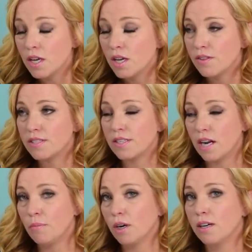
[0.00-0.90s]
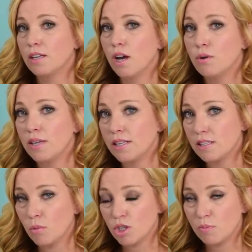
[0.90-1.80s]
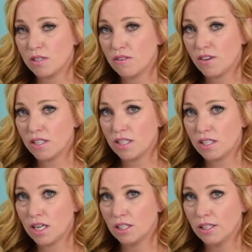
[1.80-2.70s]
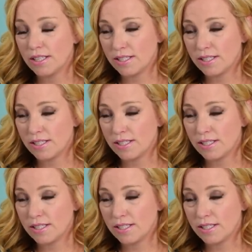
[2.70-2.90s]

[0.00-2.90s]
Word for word: This time, we're gonna go into more specific detail.